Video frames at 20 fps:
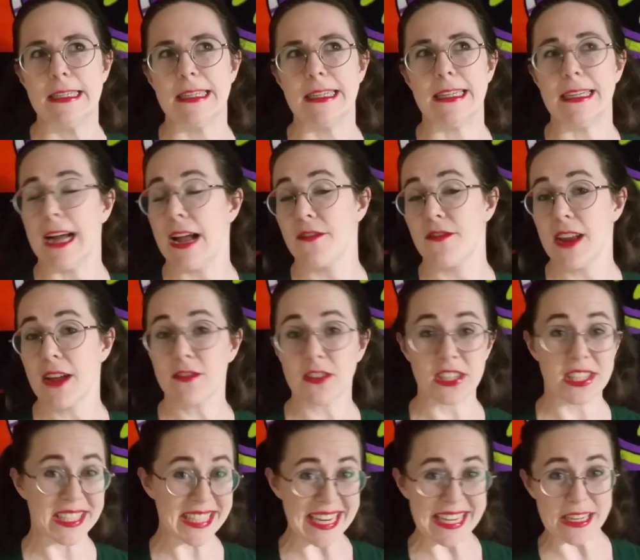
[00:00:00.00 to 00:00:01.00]
I've never
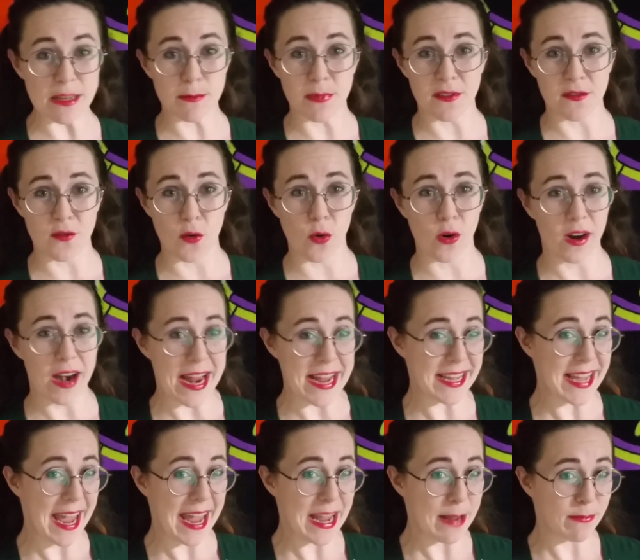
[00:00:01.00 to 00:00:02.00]
seen it before I
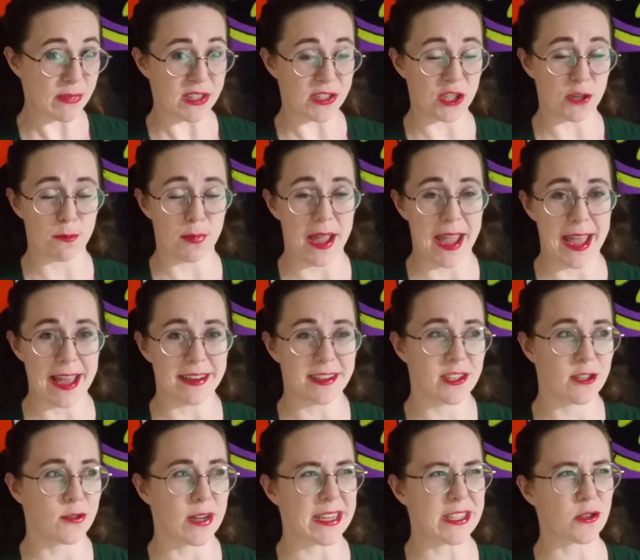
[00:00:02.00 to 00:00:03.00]
came to Japan,
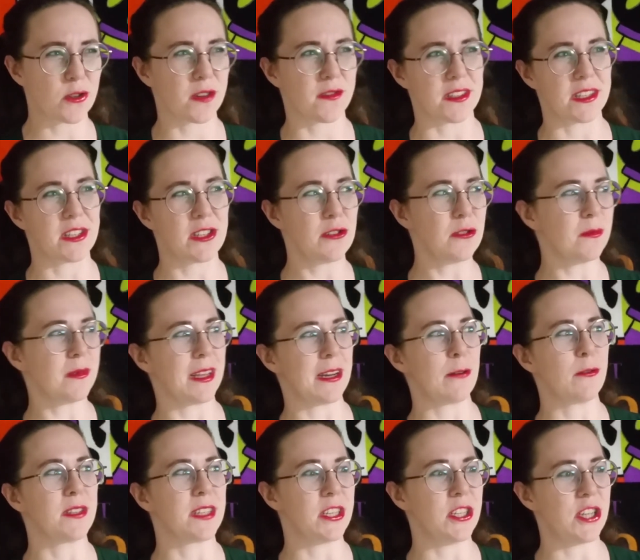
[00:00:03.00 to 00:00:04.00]
so I sort of assumed that it
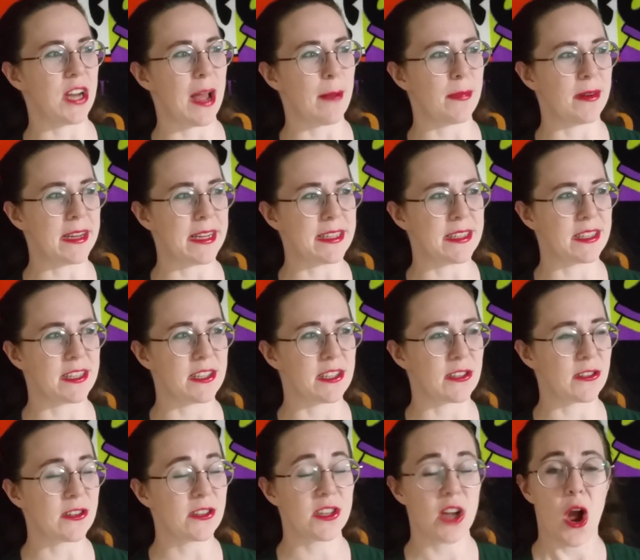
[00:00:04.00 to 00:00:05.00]
was a Japanese
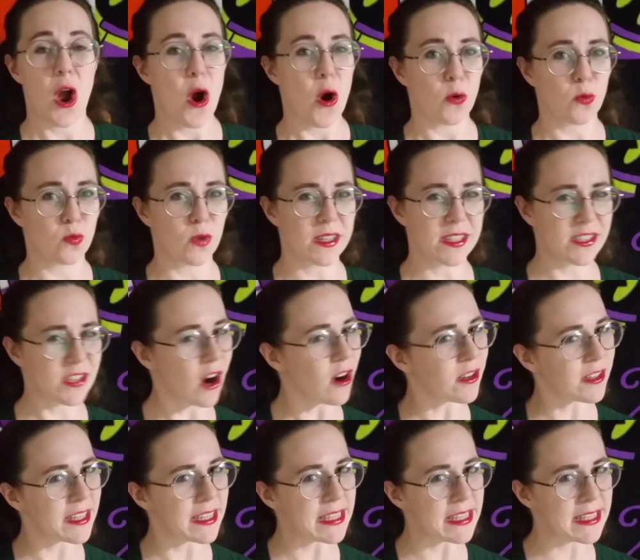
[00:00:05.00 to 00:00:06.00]
dessert.
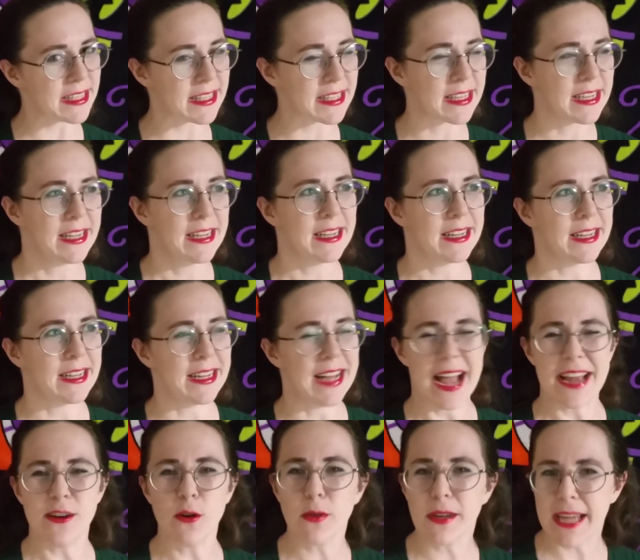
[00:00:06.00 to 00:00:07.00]
Regardless, I
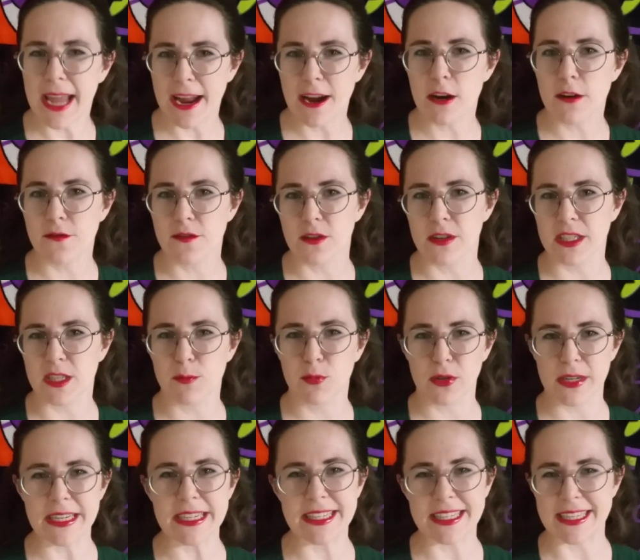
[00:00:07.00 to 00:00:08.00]
don't care for its
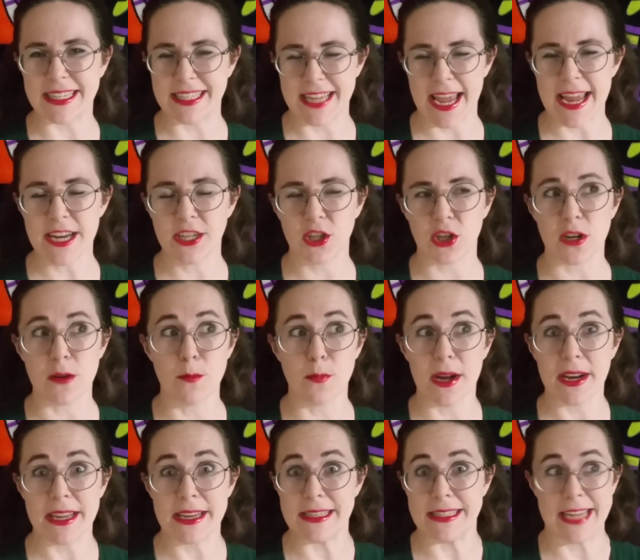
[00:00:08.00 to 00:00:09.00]
presentation, but
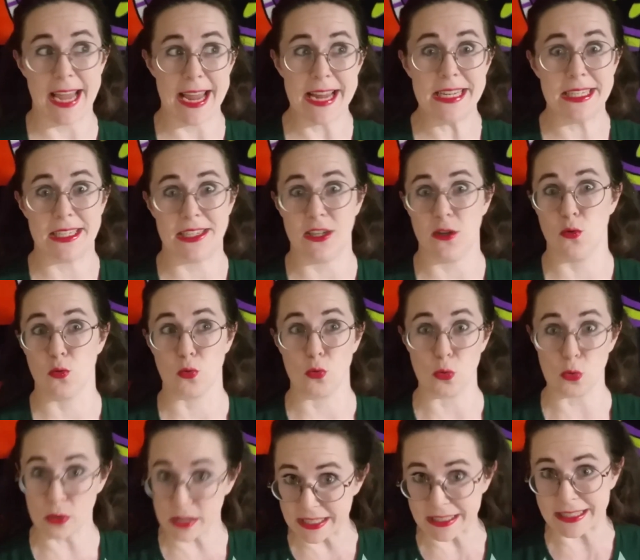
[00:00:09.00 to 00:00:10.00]
it tasted
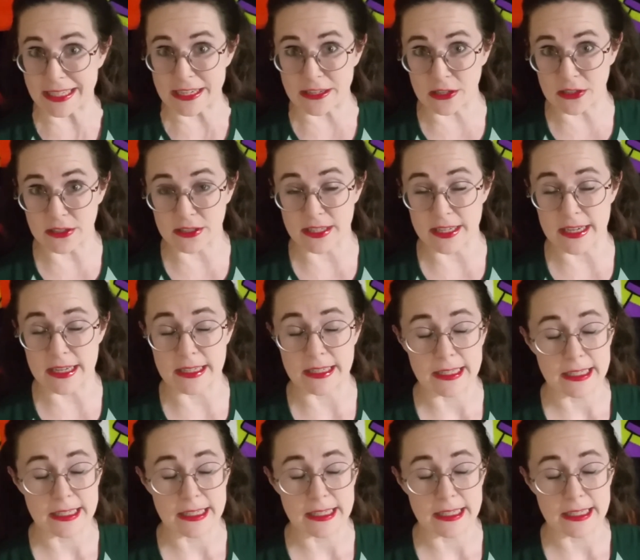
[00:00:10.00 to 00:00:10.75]
really good.